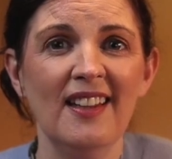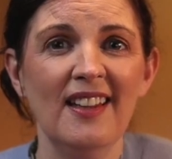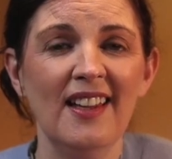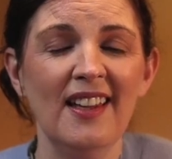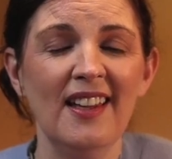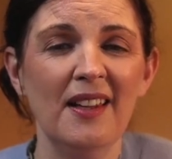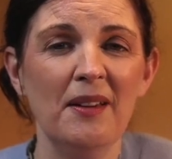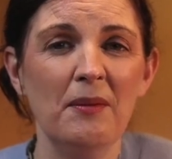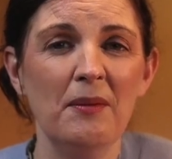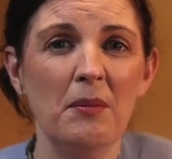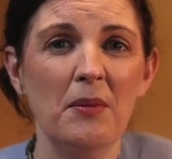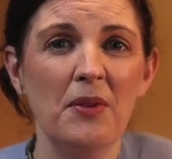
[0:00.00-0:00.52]

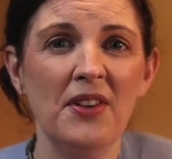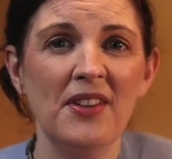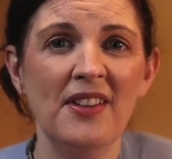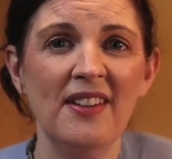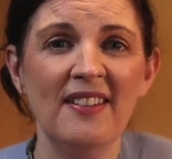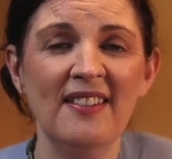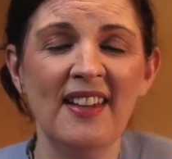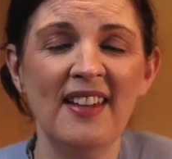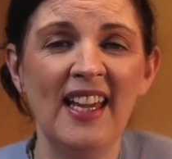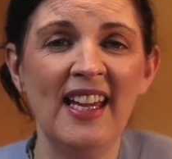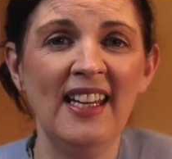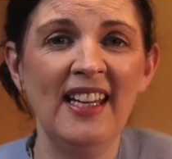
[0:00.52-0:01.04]
the
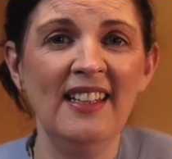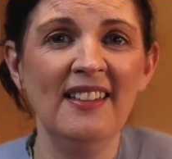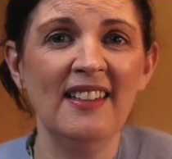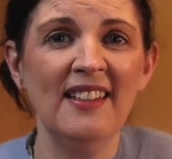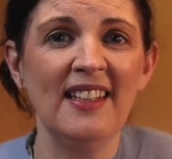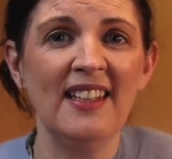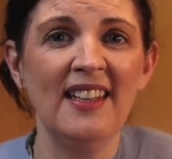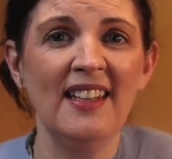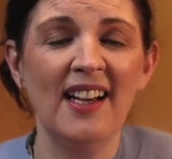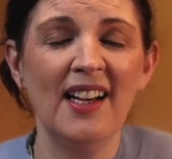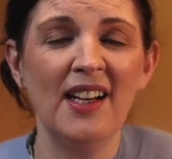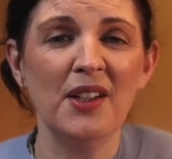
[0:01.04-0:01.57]
design that
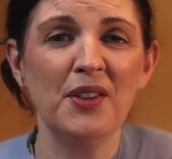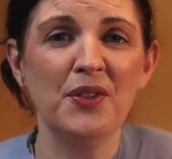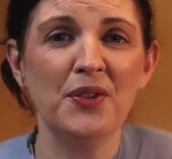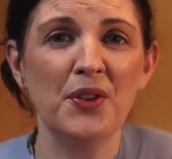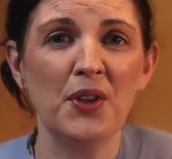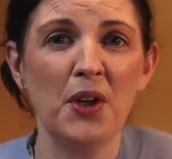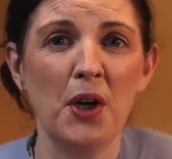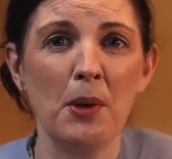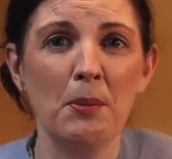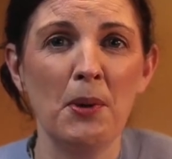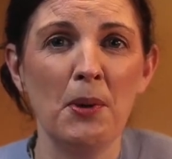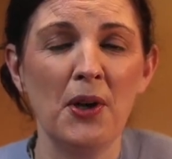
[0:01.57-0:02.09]
he had for
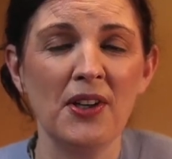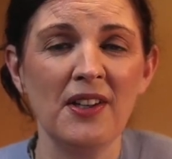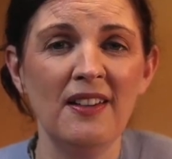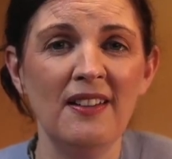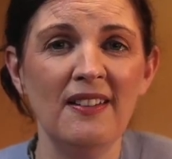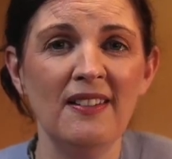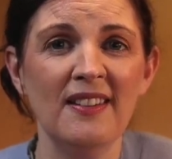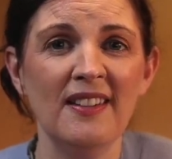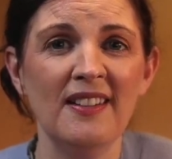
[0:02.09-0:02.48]
our bodies,